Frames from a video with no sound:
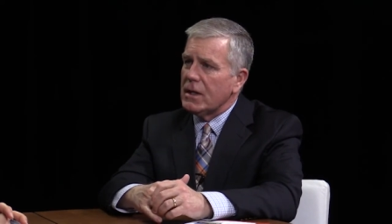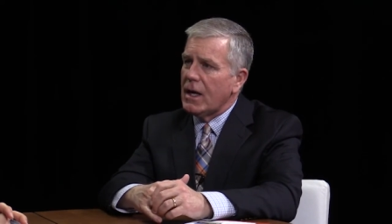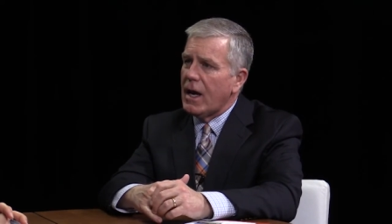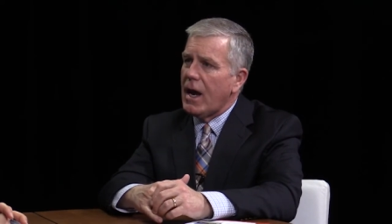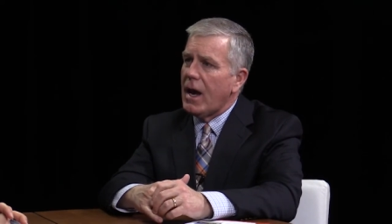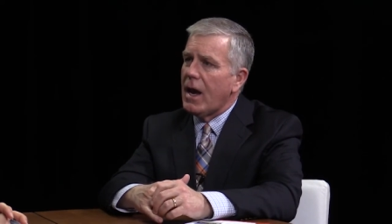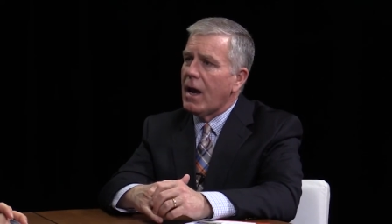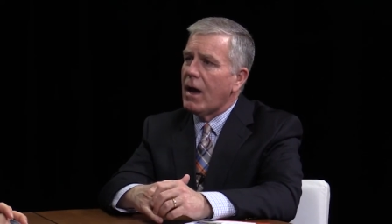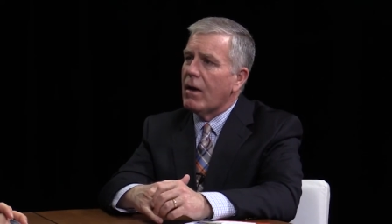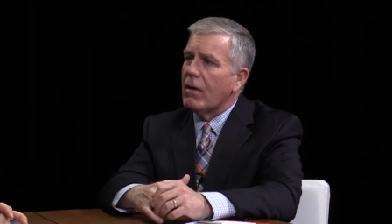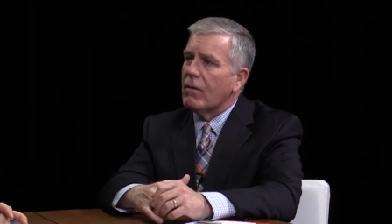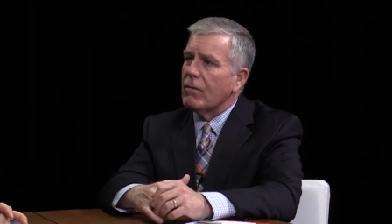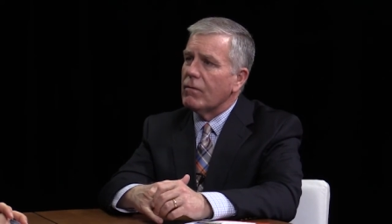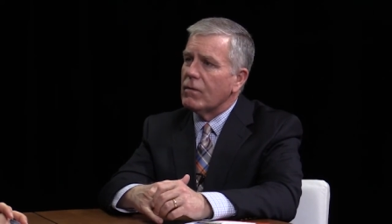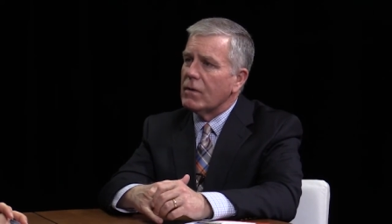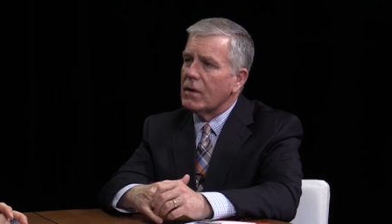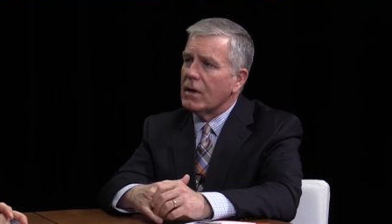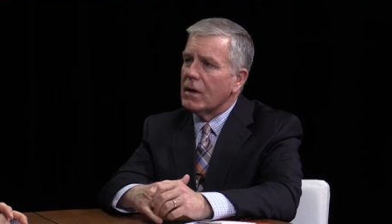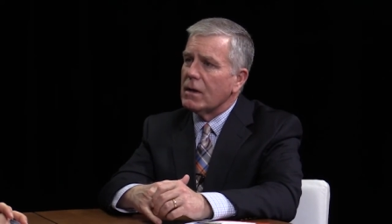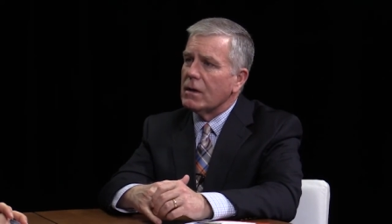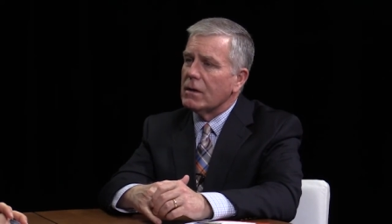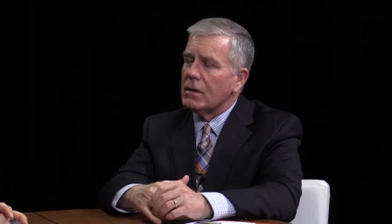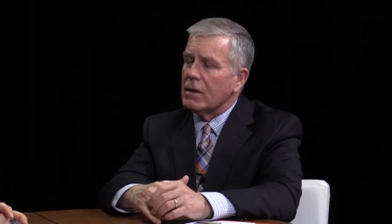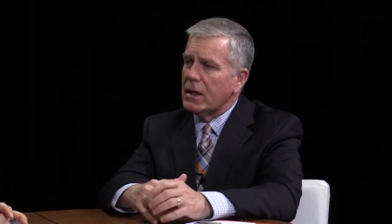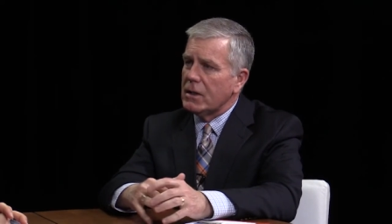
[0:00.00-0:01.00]
to have
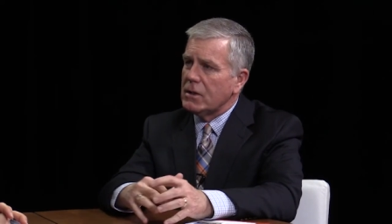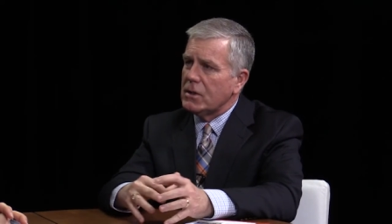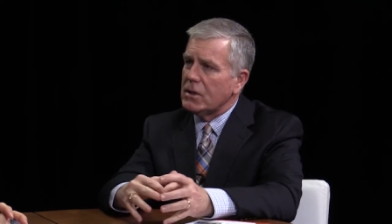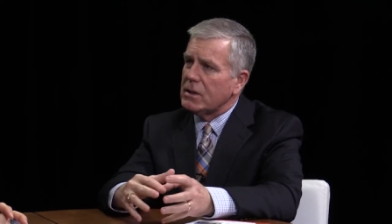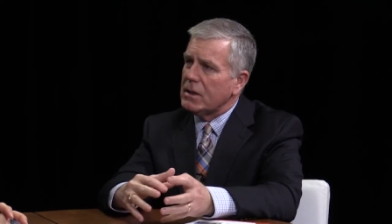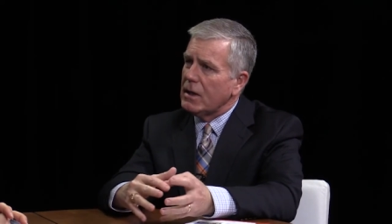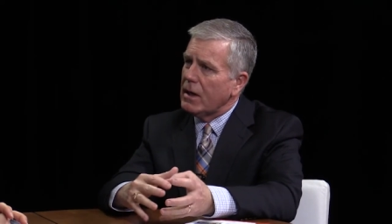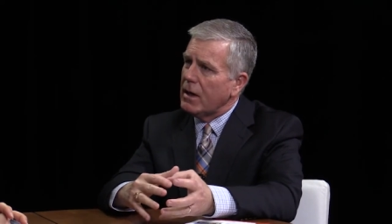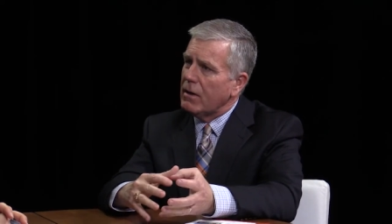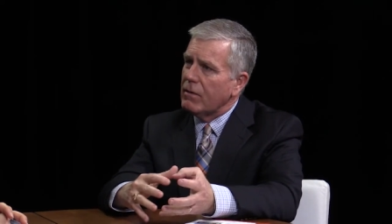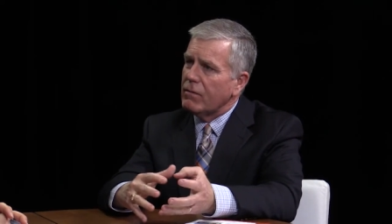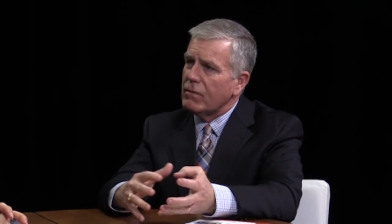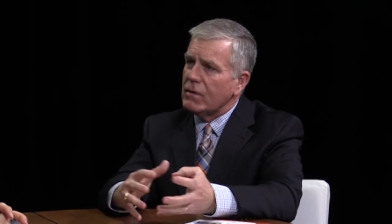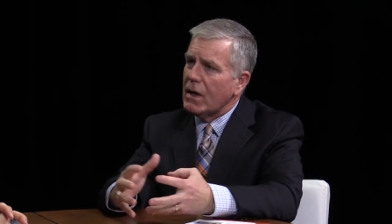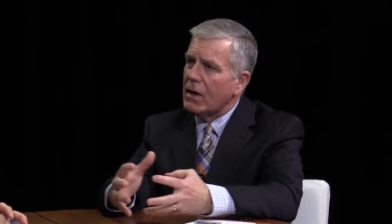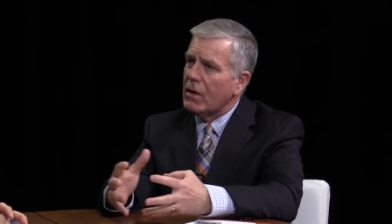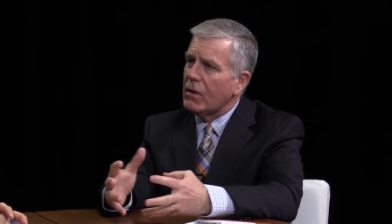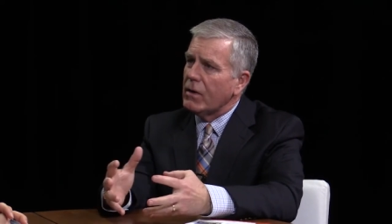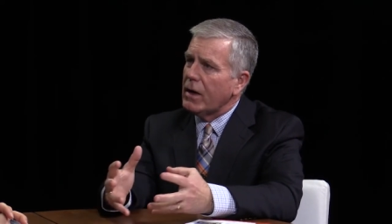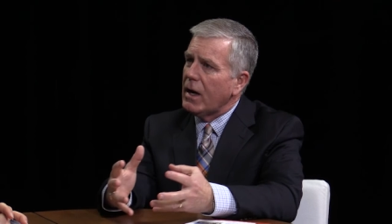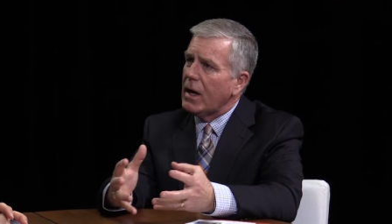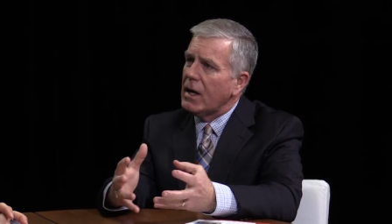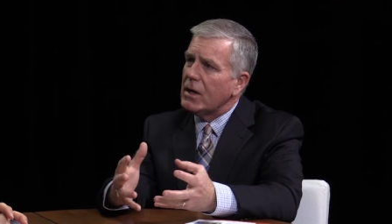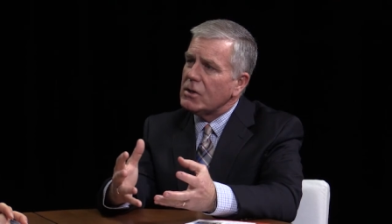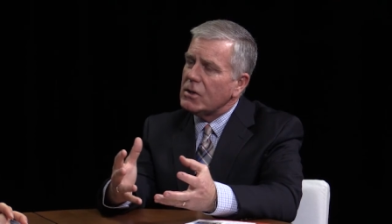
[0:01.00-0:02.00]
the legislative
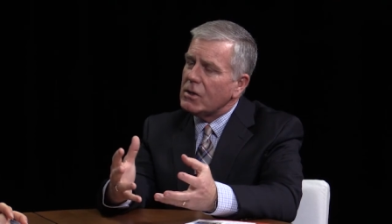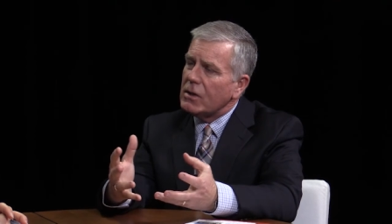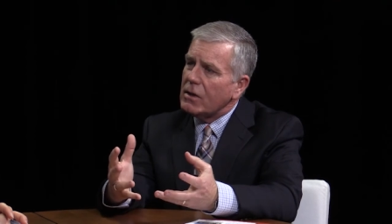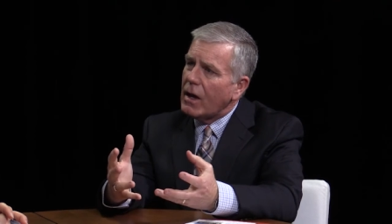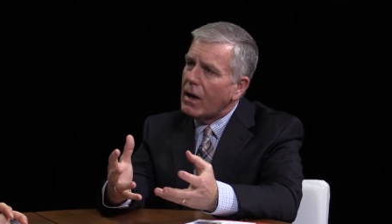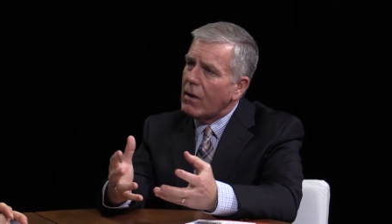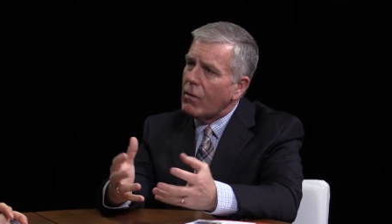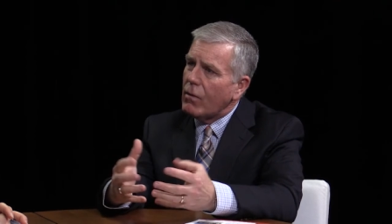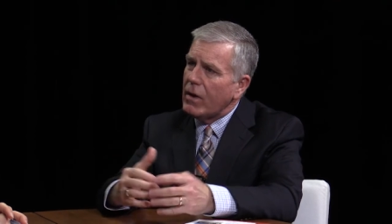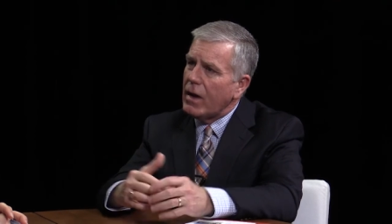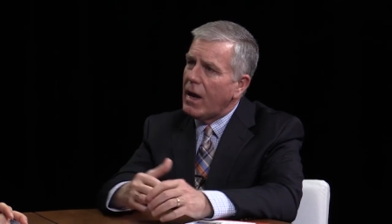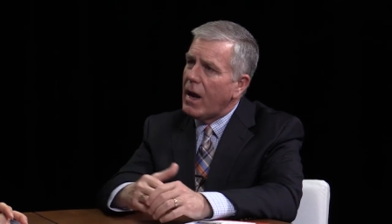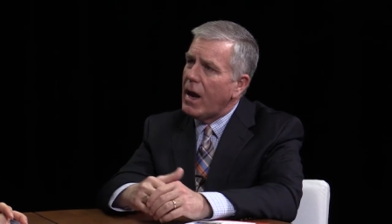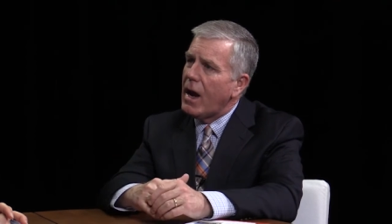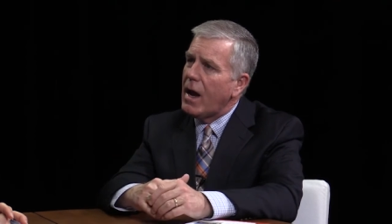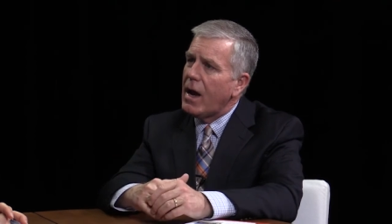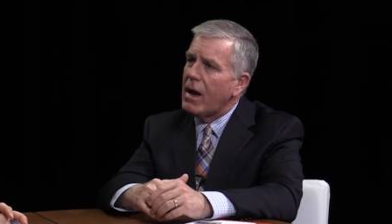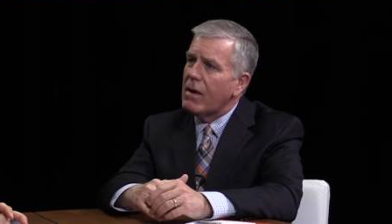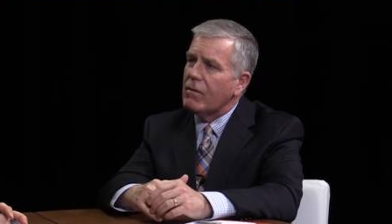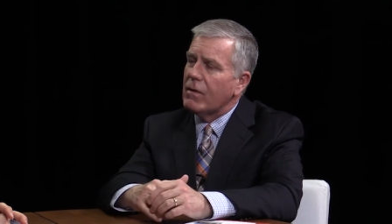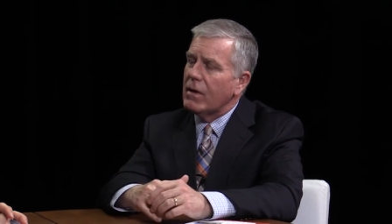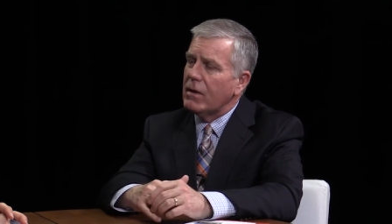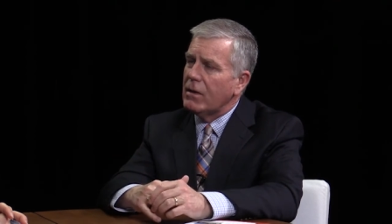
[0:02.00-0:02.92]
delegation that we have.